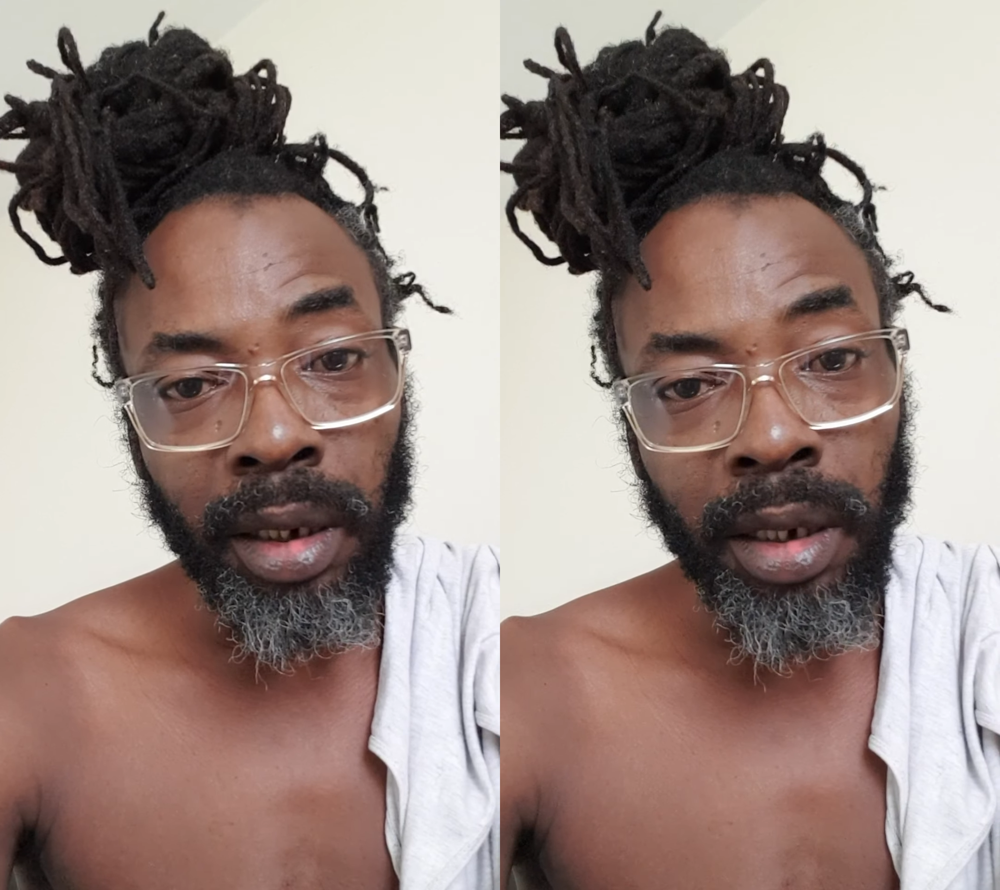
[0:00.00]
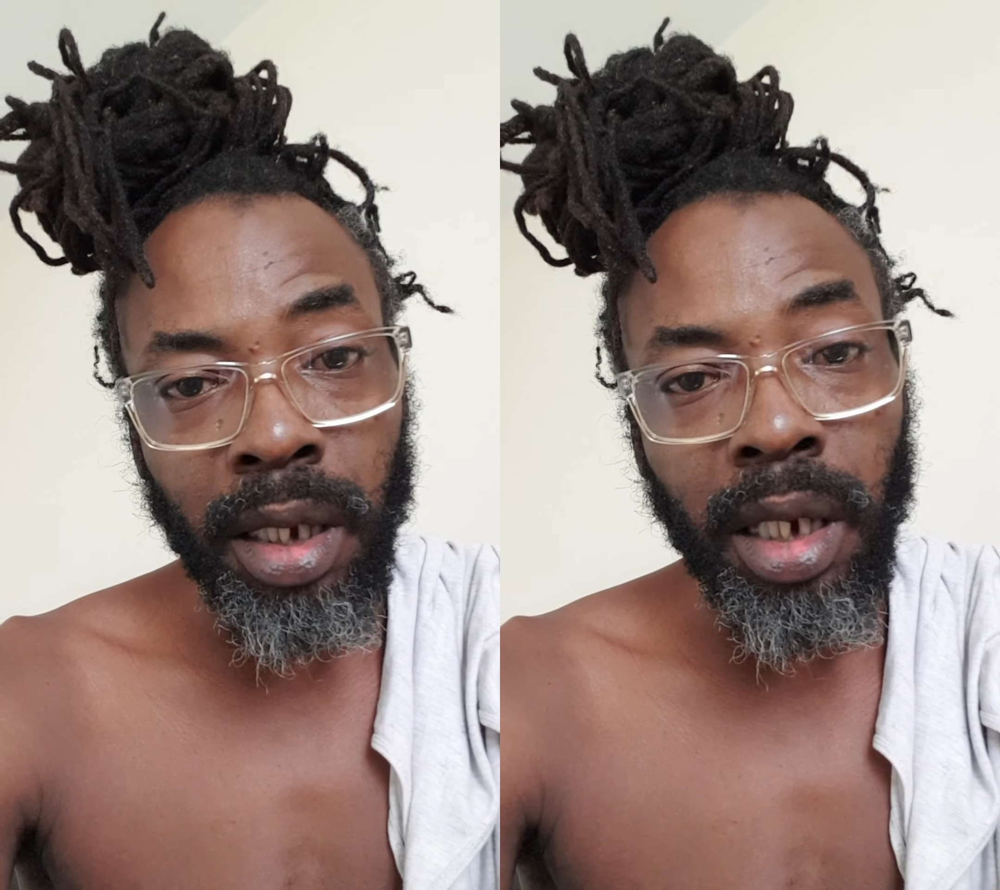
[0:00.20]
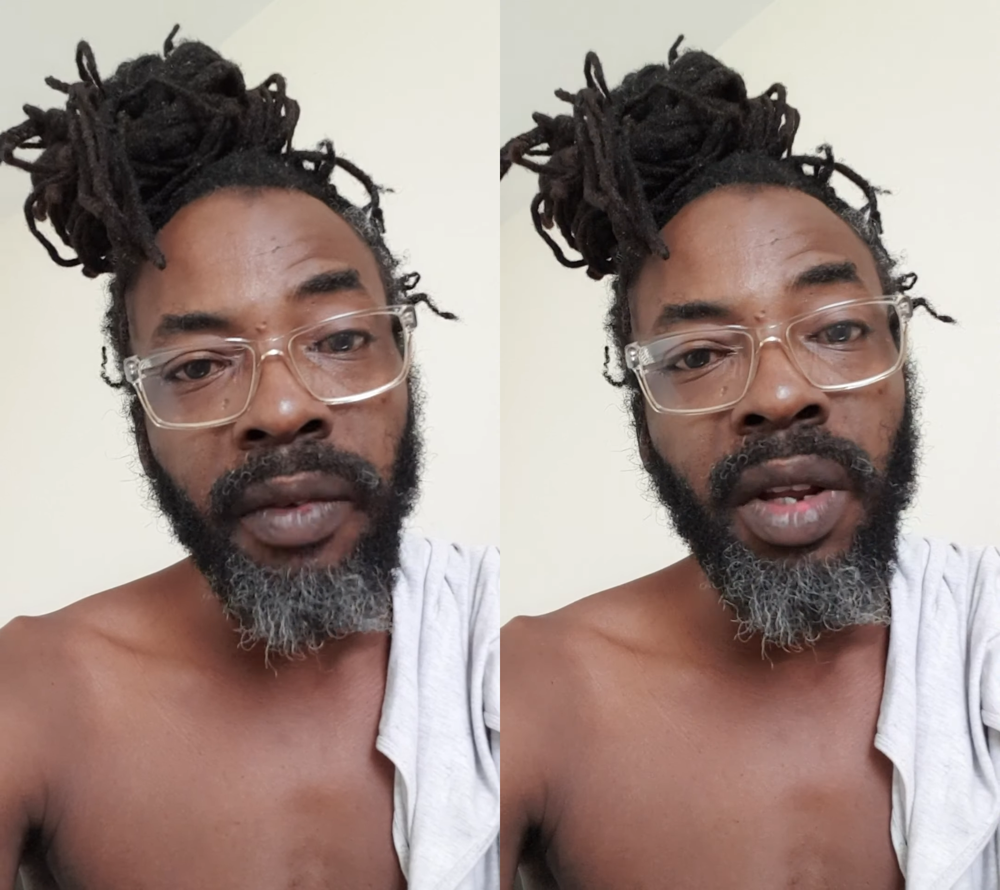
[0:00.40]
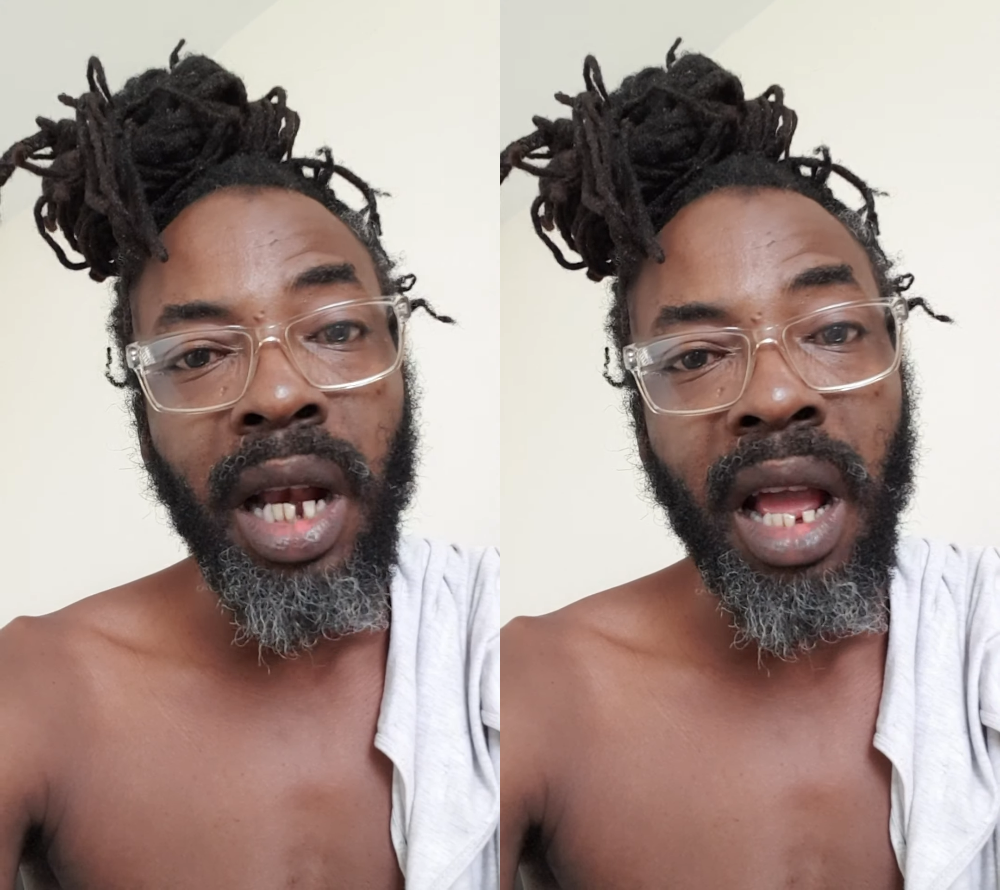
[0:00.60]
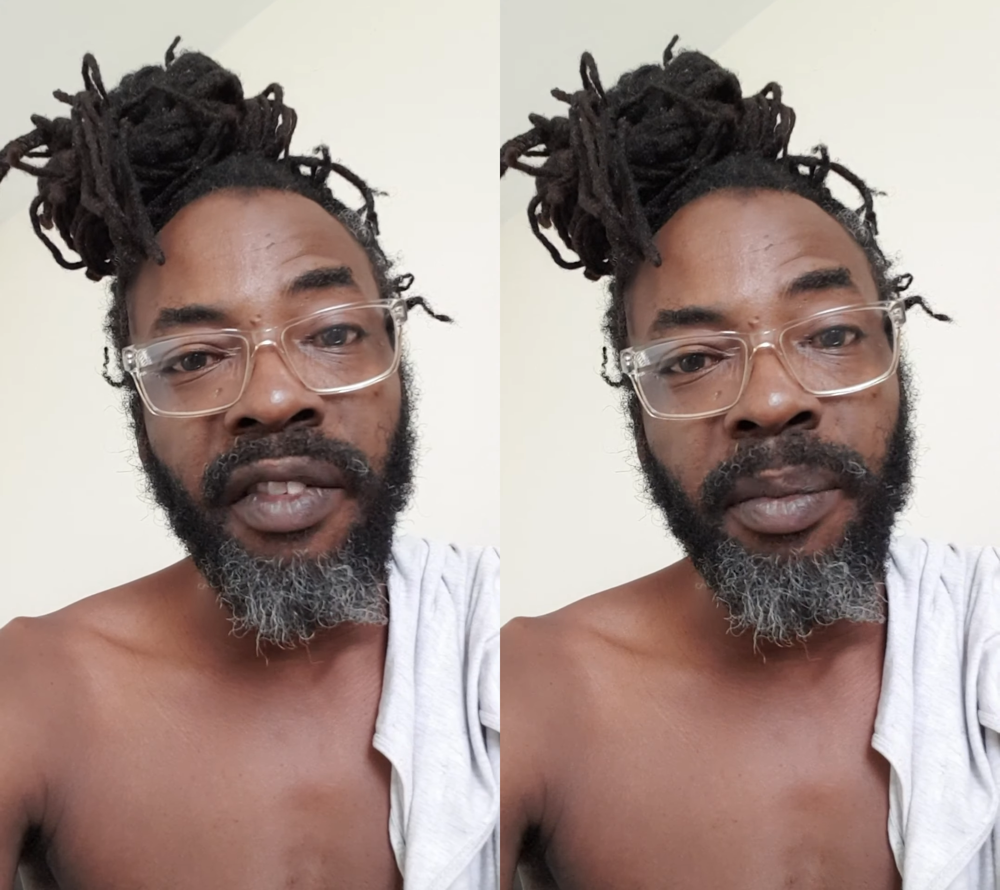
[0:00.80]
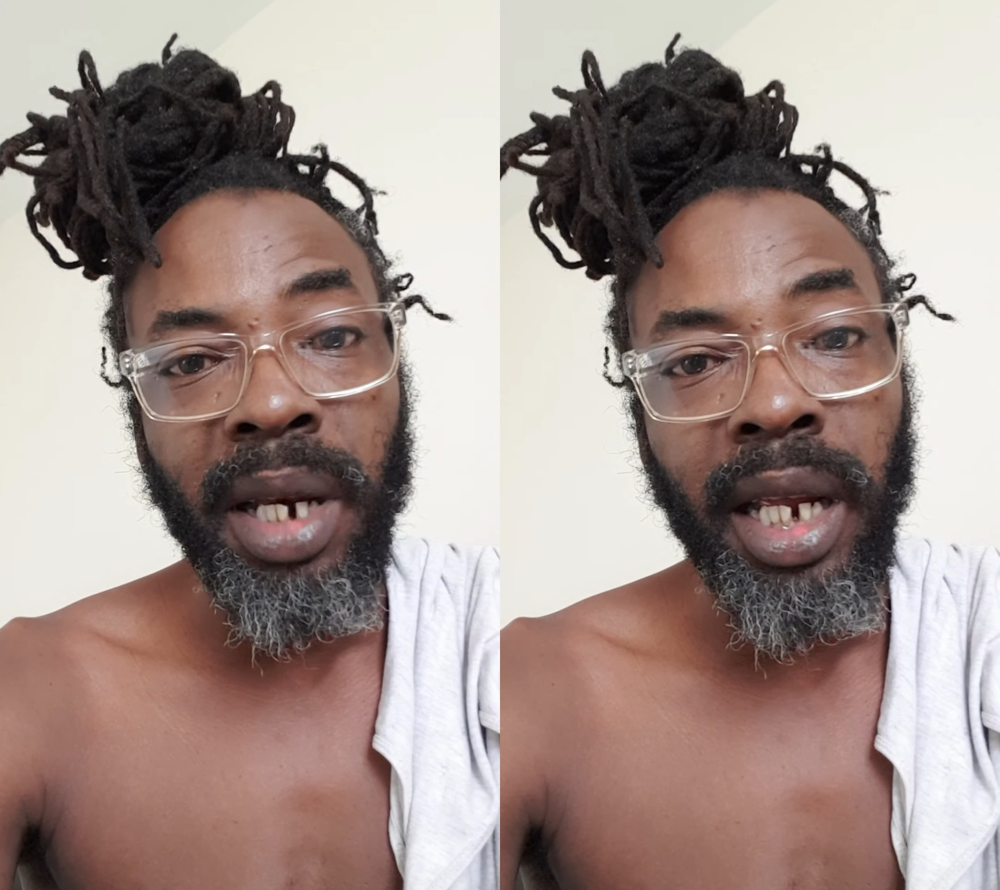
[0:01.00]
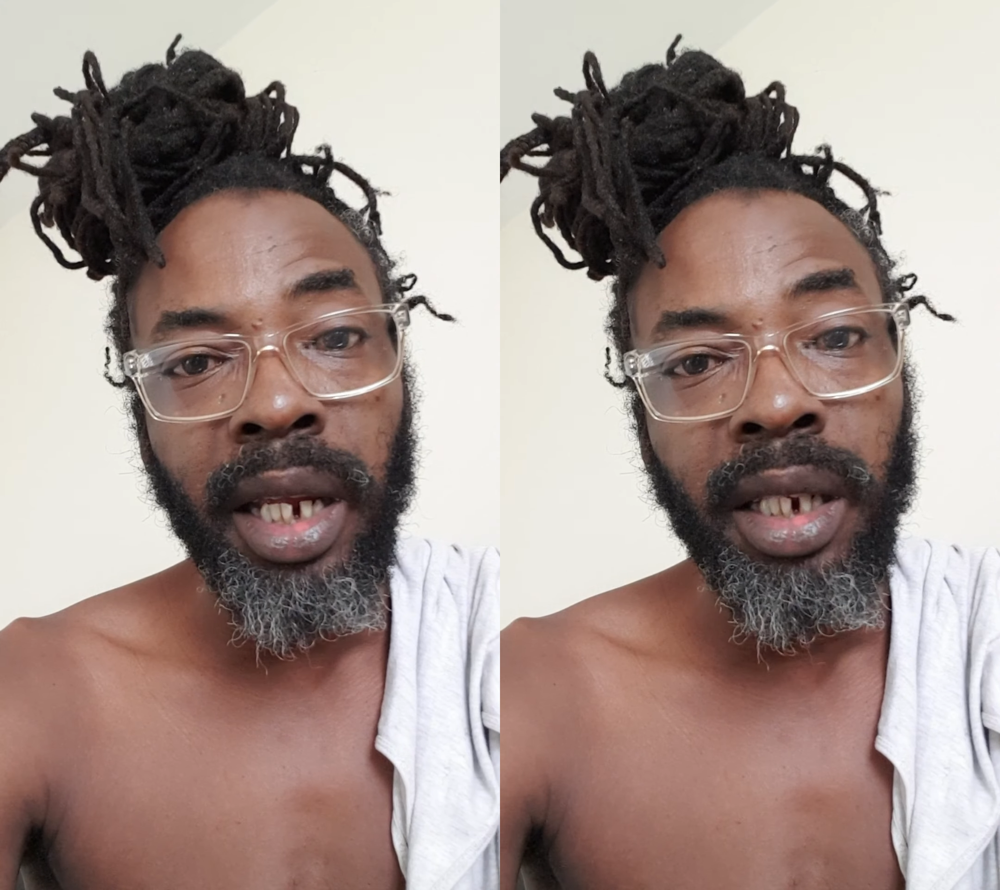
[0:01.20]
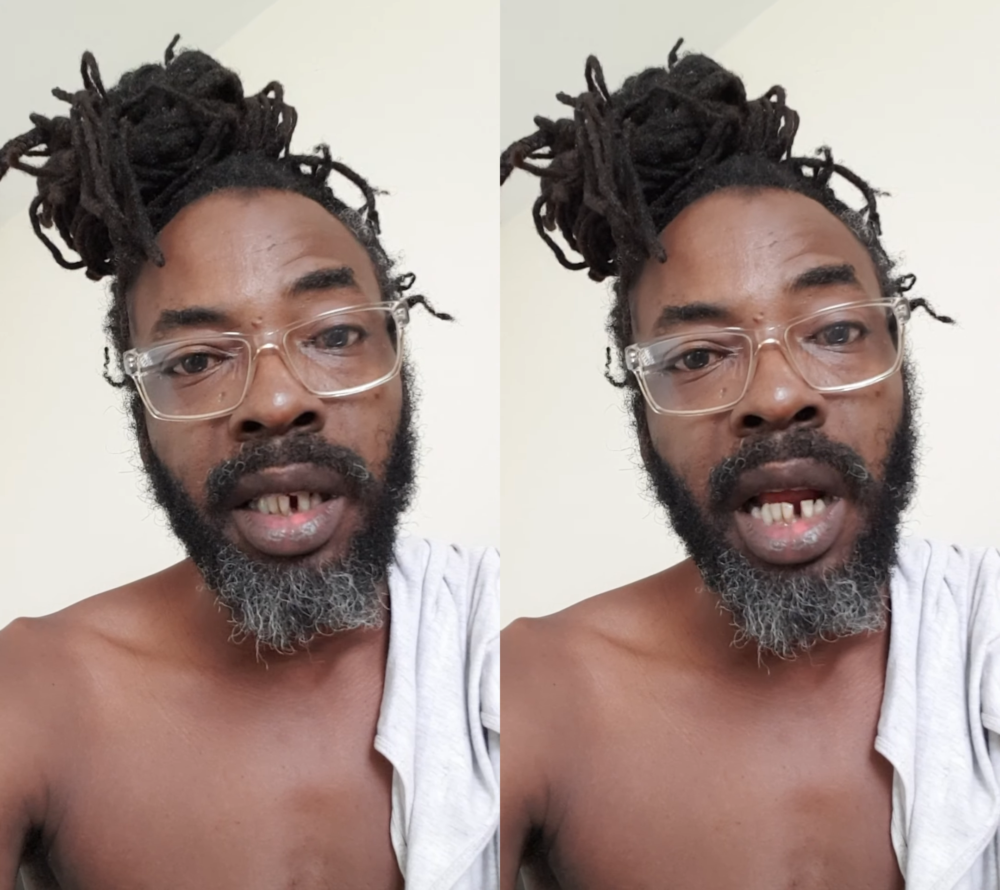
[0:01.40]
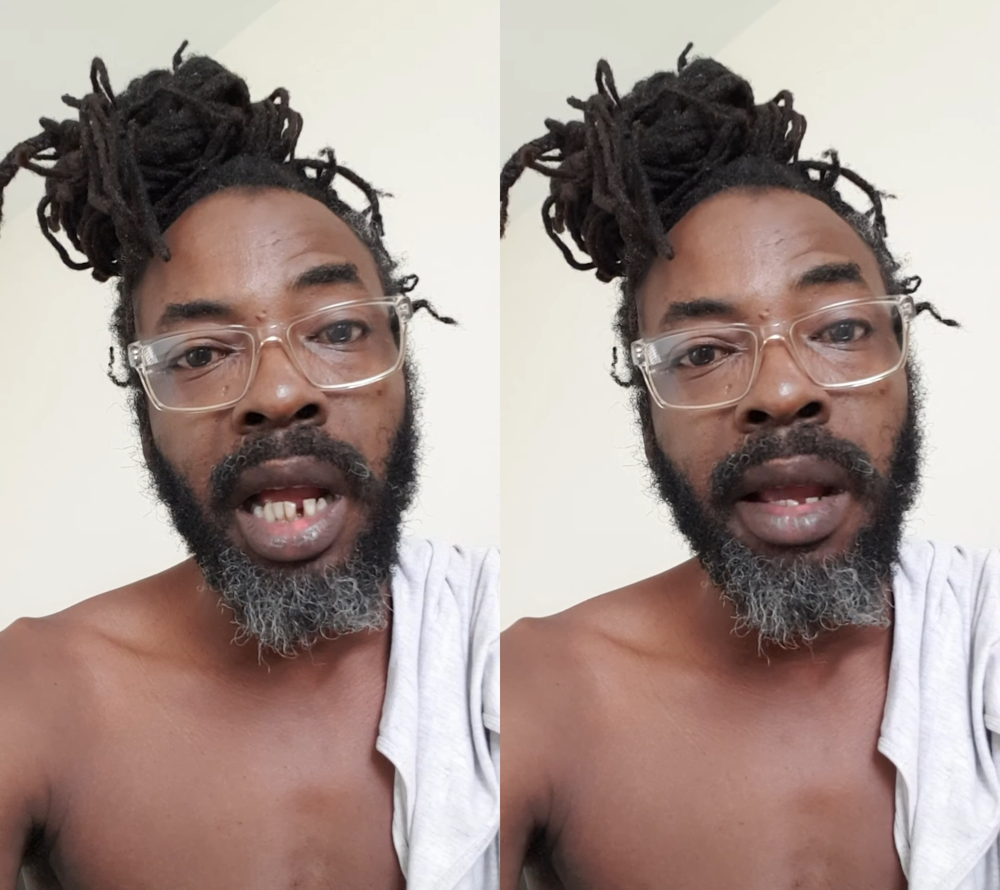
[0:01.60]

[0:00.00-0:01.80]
Just live your life, man, and enjoy